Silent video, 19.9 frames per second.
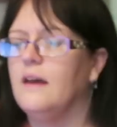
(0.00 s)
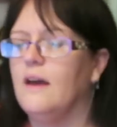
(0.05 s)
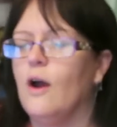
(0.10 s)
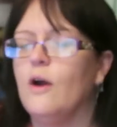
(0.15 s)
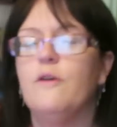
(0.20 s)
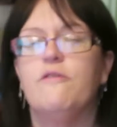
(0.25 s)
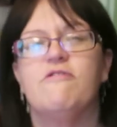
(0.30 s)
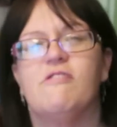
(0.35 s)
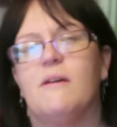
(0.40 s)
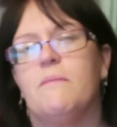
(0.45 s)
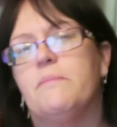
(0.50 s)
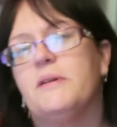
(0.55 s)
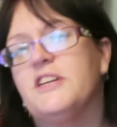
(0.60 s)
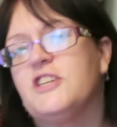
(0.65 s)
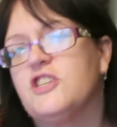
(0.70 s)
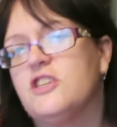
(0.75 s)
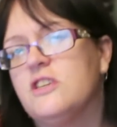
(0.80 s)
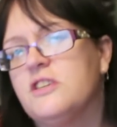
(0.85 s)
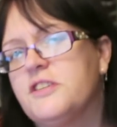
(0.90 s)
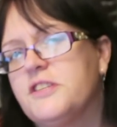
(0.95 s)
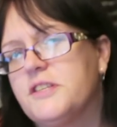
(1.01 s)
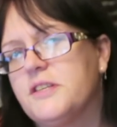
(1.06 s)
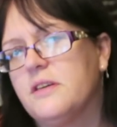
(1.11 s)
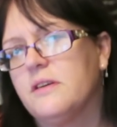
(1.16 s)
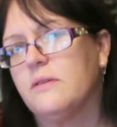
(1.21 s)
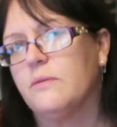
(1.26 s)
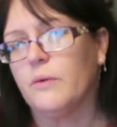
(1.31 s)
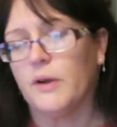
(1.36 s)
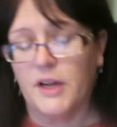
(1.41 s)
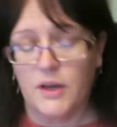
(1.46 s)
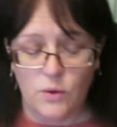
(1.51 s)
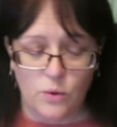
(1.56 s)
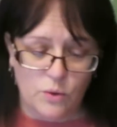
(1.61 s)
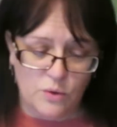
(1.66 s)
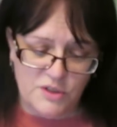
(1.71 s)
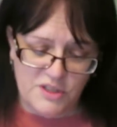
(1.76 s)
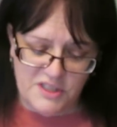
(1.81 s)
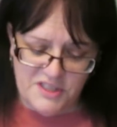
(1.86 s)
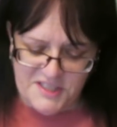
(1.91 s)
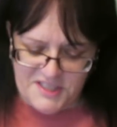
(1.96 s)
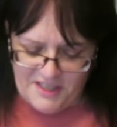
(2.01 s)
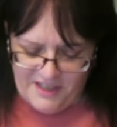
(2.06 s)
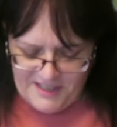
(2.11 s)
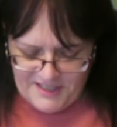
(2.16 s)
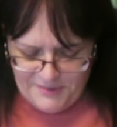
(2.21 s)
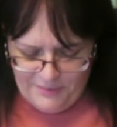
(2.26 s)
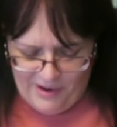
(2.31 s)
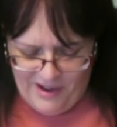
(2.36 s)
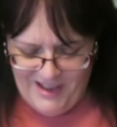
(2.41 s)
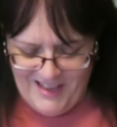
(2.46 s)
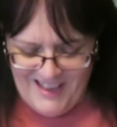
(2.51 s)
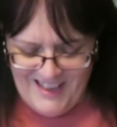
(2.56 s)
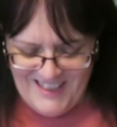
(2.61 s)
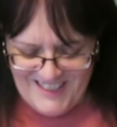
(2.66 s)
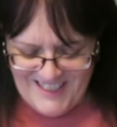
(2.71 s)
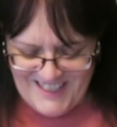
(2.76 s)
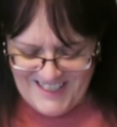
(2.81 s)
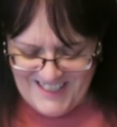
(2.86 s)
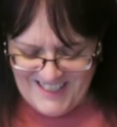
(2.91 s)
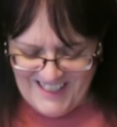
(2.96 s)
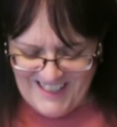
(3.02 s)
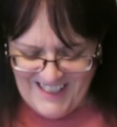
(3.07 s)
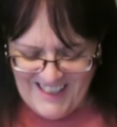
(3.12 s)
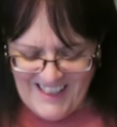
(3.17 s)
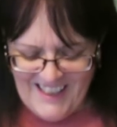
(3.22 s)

overambitious when I ordered size-wise.